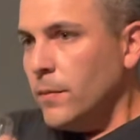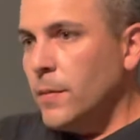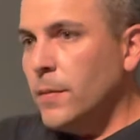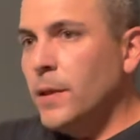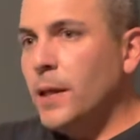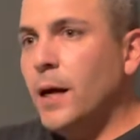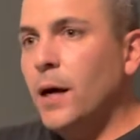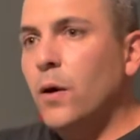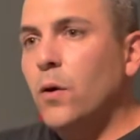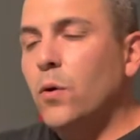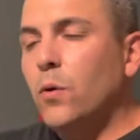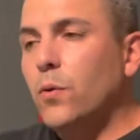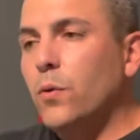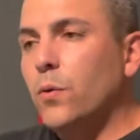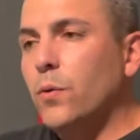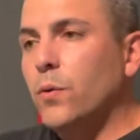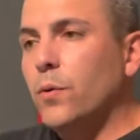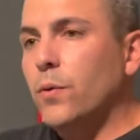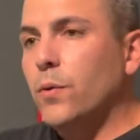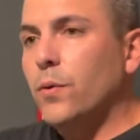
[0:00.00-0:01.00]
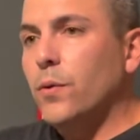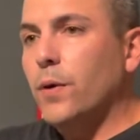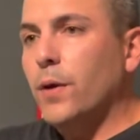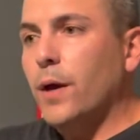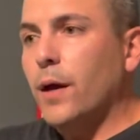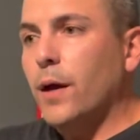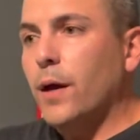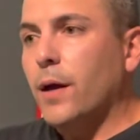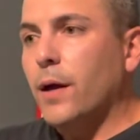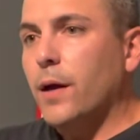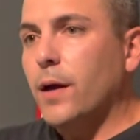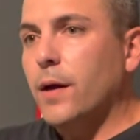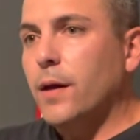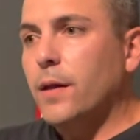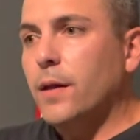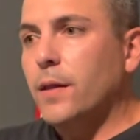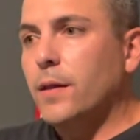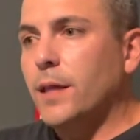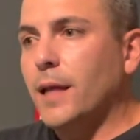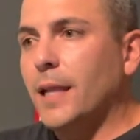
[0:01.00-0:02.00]
Now,
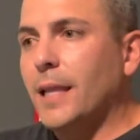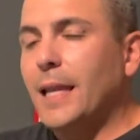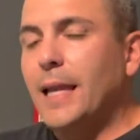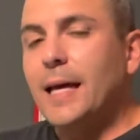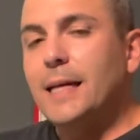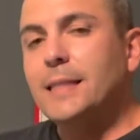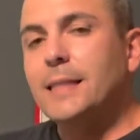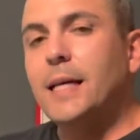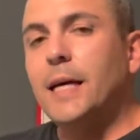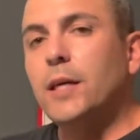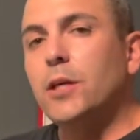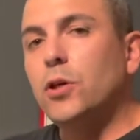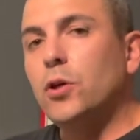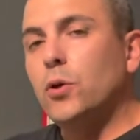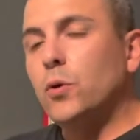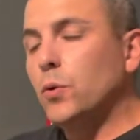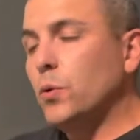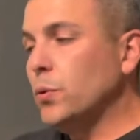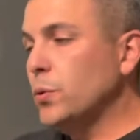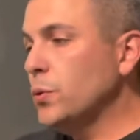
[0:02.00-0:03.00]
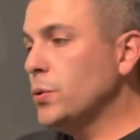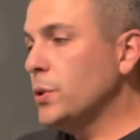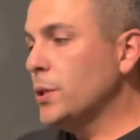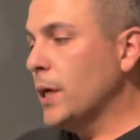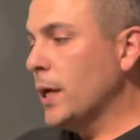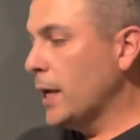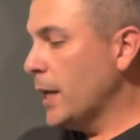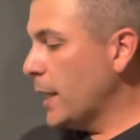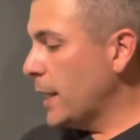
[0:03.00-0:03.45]
the less I use,